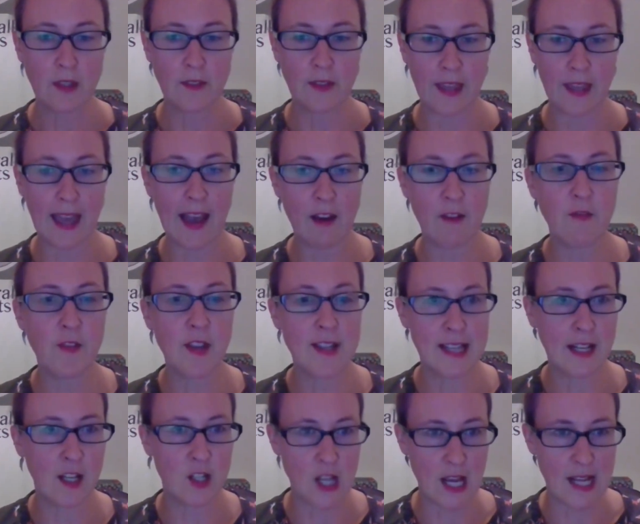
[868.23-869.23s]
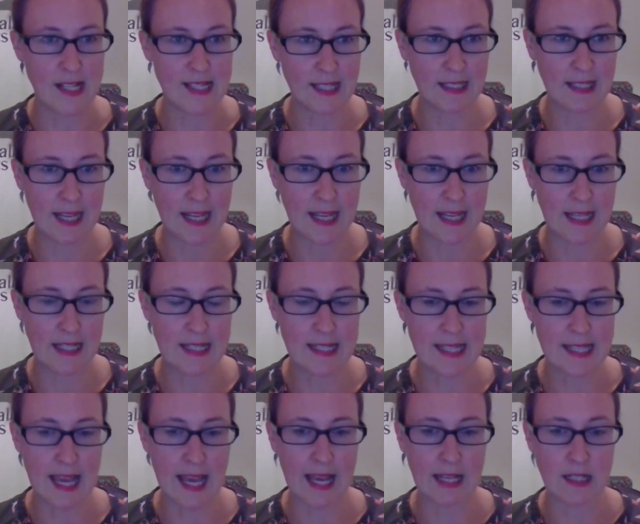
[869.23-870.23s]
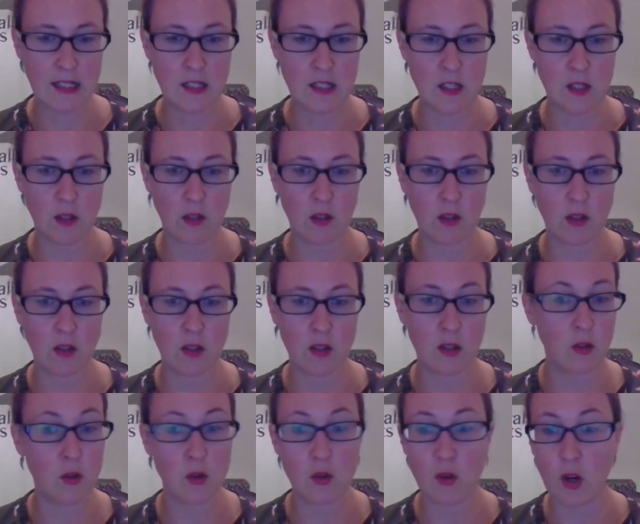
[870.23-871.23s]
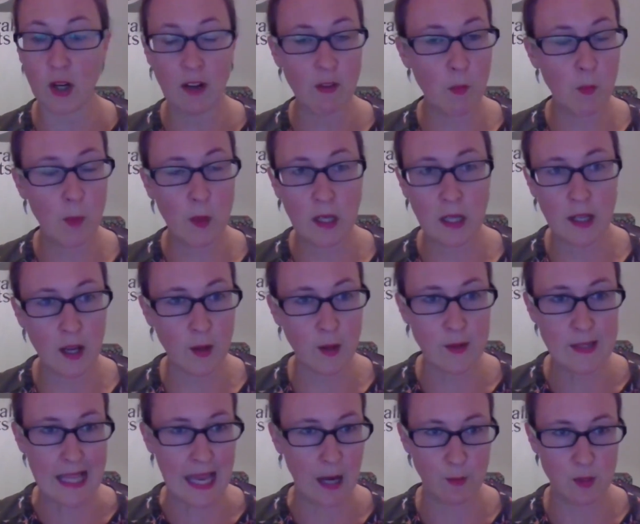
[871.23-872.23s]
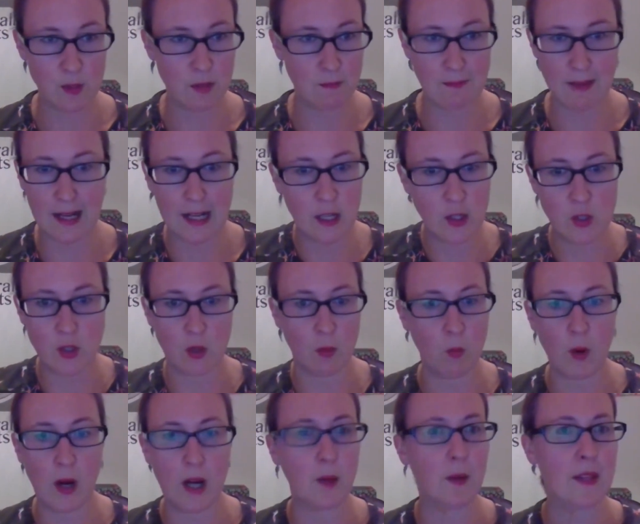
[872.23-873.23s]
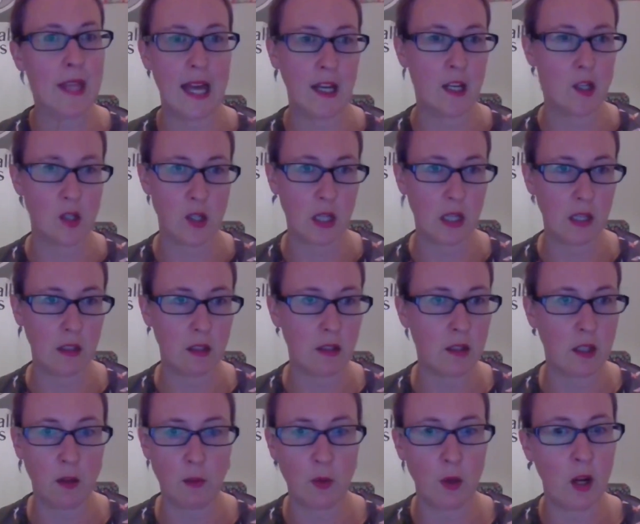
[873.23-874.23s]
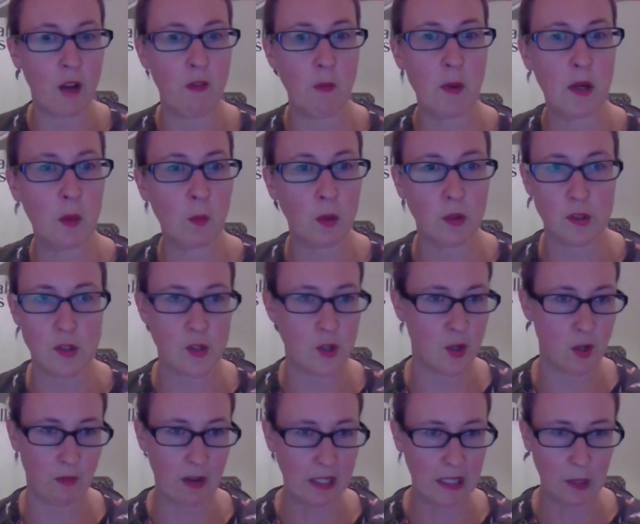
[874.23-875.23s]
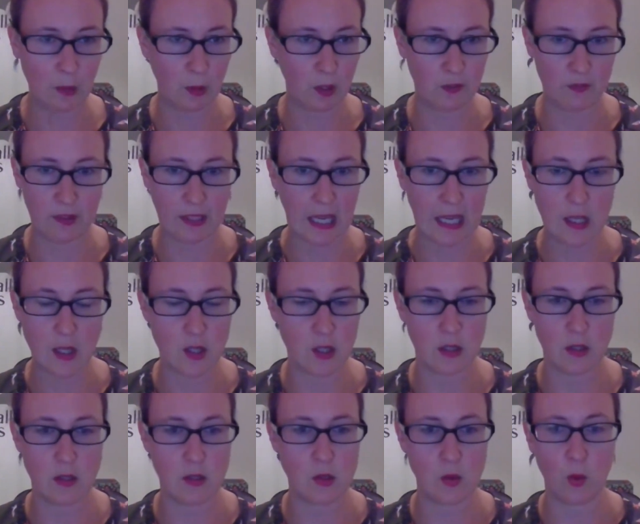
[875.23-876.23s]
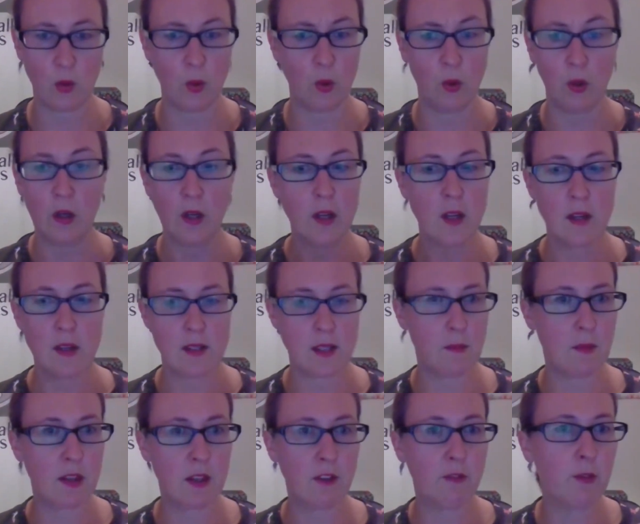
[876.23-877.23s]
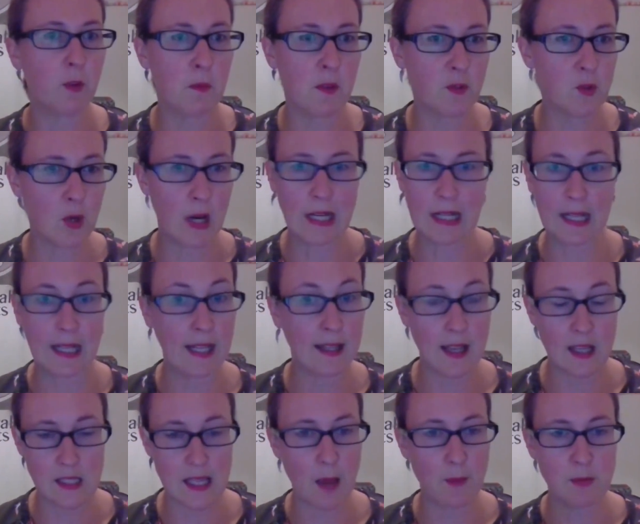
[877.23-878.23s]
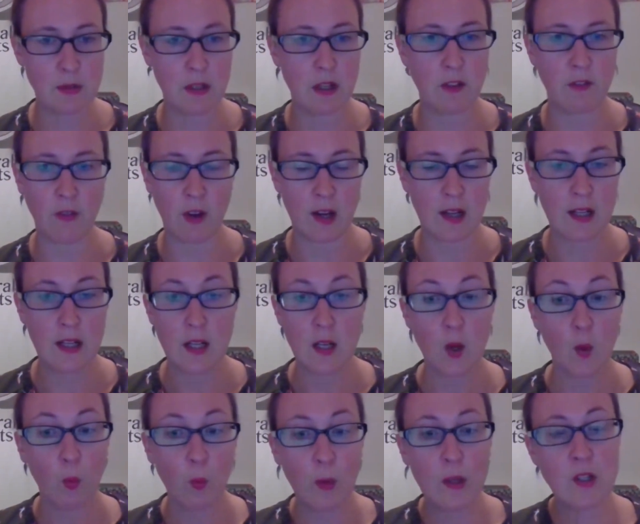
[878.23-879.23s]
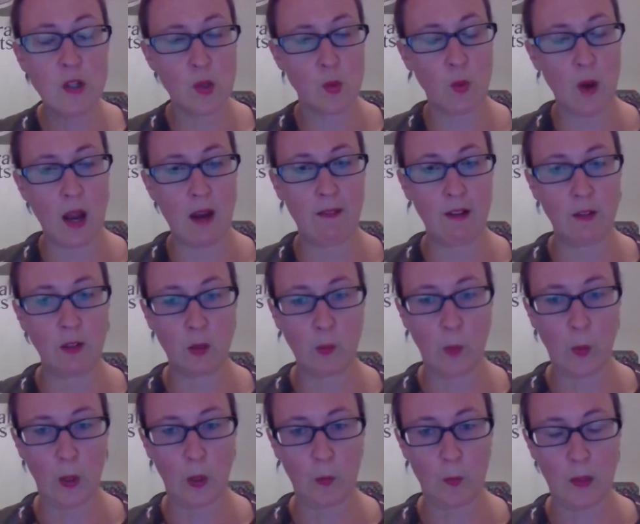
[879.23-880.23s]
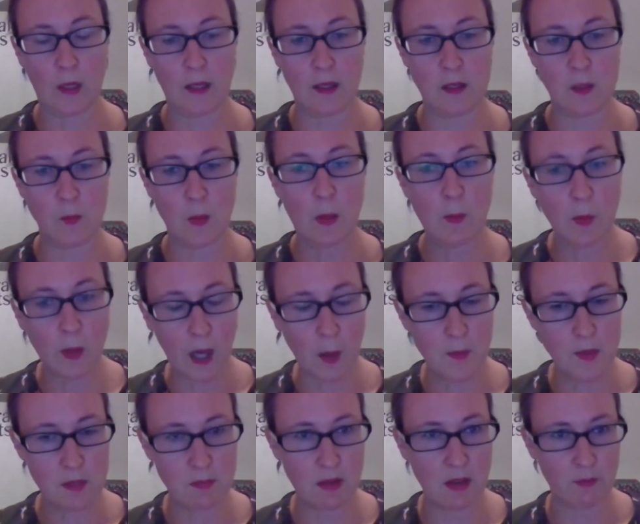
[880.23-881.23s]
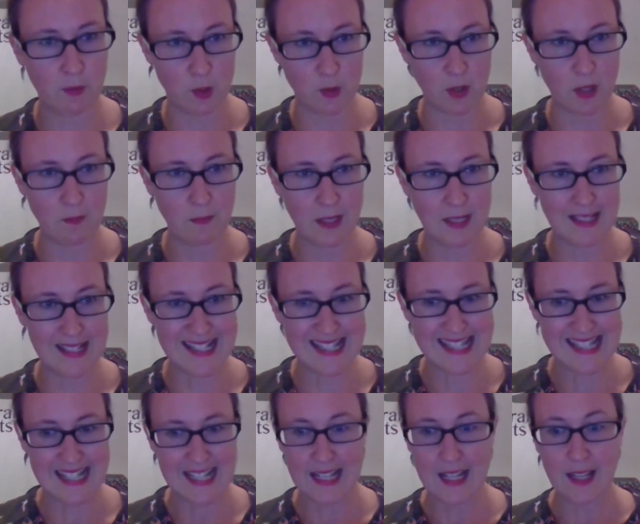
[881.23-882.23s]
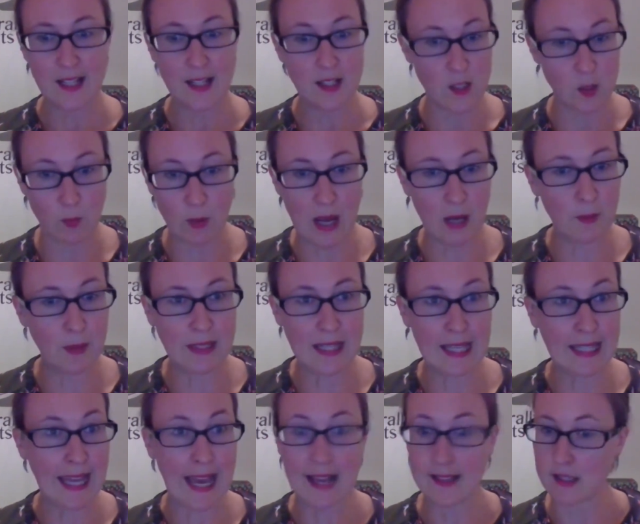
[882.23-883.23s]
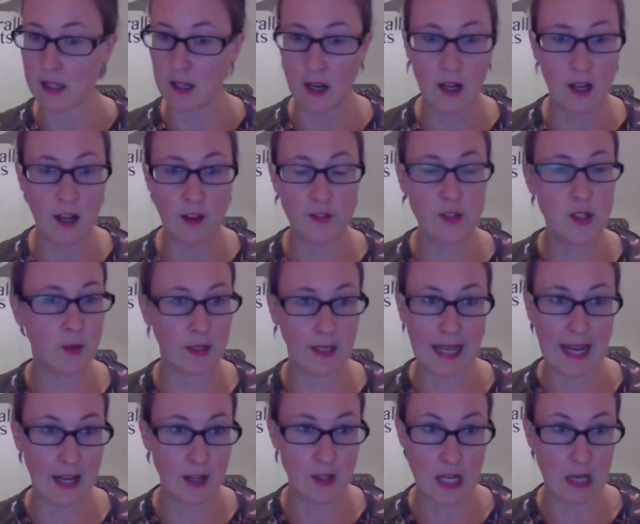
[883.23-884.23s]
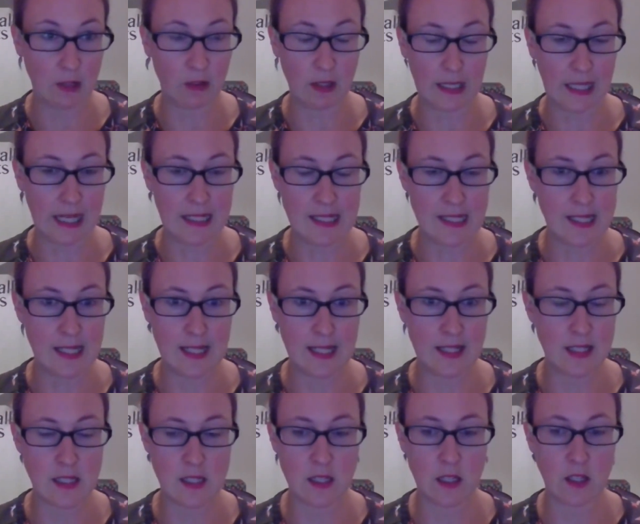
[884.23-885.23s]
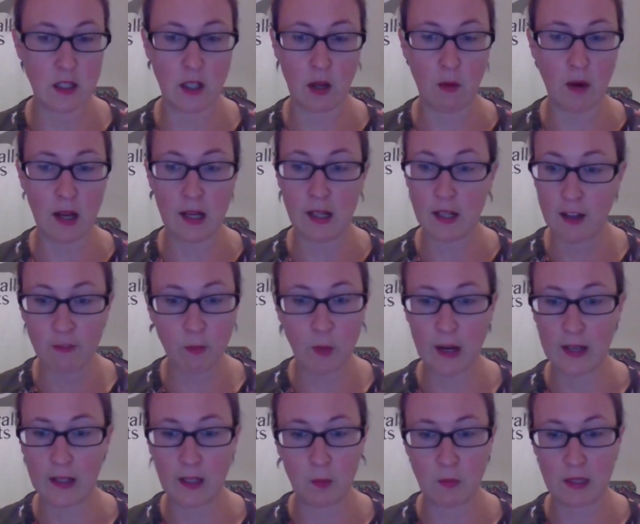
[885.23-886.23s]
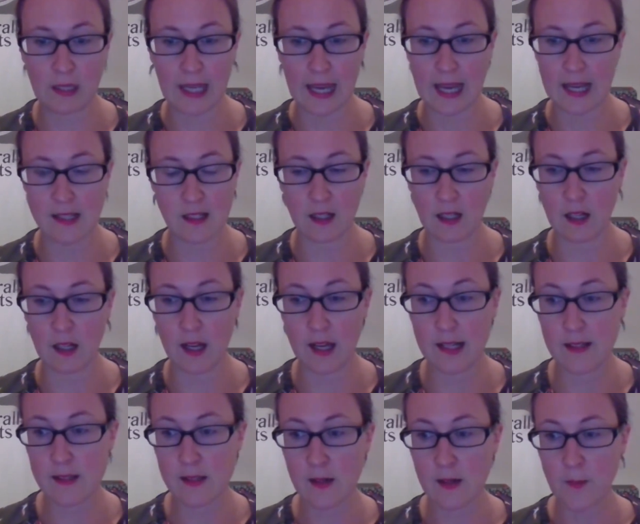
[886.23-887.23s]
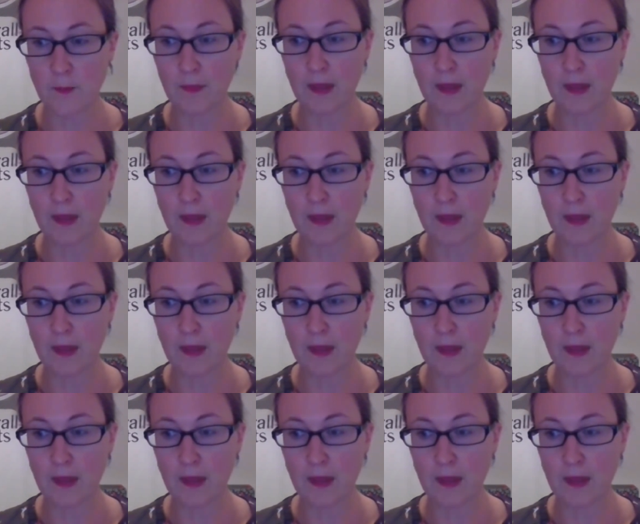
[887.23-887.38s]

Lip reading: they have these energetic needs, and not everybody knows how to manage and work with energy. Not everybody wants to do Reiki qualifications or some other form of training, and that's absolutely fine, which is why I wrote the book, because people come to me for treatments to work with their cats, and I love doing cat chakra cleanses. I love working with cats and clients.